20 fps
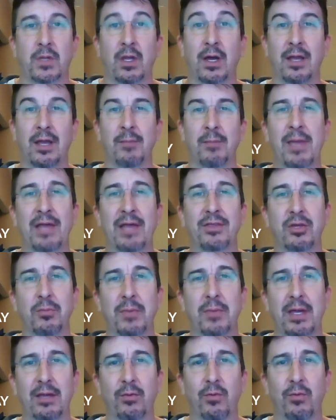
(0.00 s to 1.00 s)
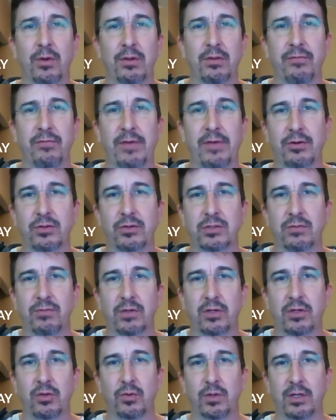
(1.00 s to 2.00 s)
Hi, I'm Matthew May, one of the founders of
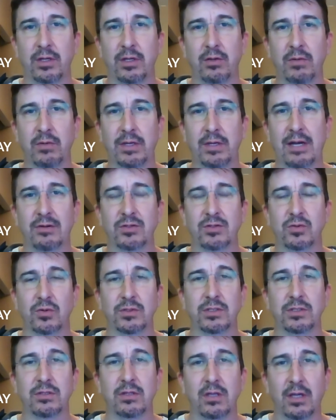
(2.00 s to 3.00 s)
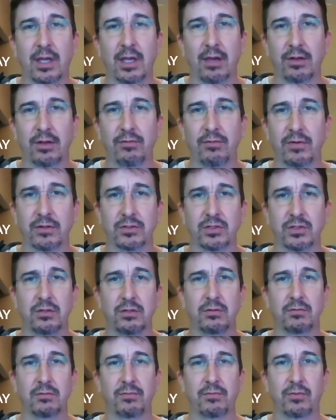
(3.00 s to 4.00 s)
Acuity. We outsource the accounting
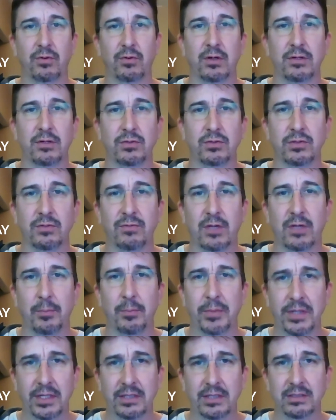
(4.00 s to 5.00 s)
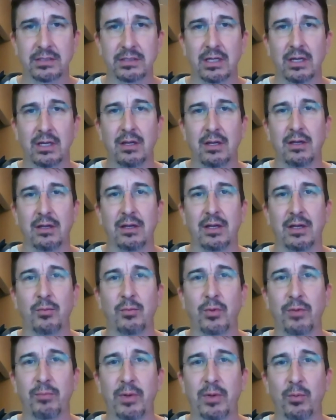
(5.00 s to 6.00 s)
function for hundreds of companies,
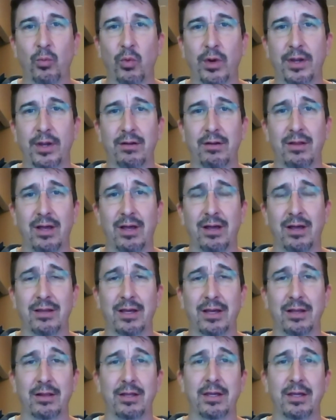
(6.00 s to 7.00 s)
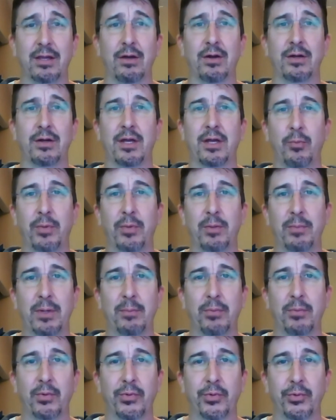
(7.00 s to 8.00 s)
and we've been working a lot lately on helping
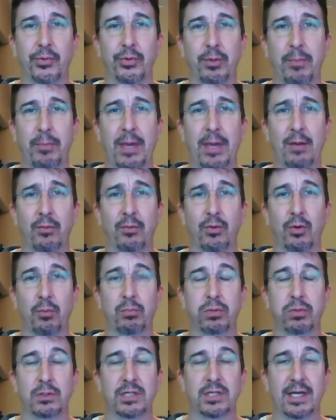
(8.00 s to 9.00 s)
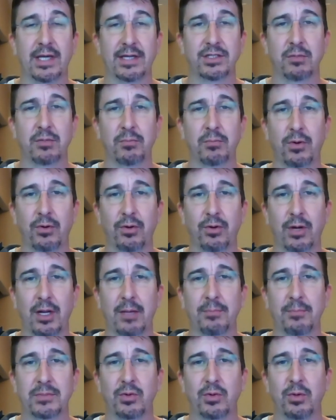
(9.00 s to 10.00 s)
people through the Payroll Protection
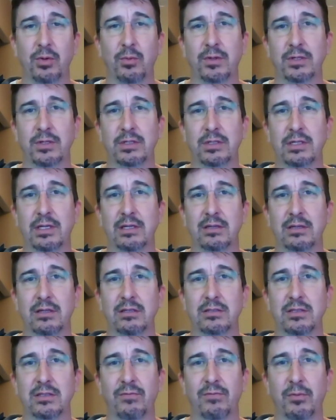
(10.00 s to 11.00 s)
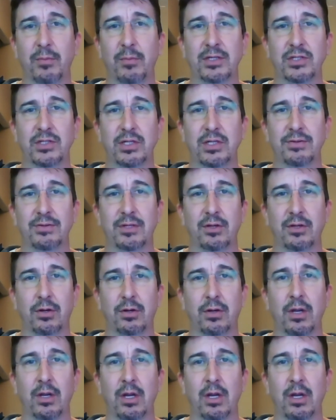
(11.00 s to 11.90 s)
Program. So we wanted to get this information out there.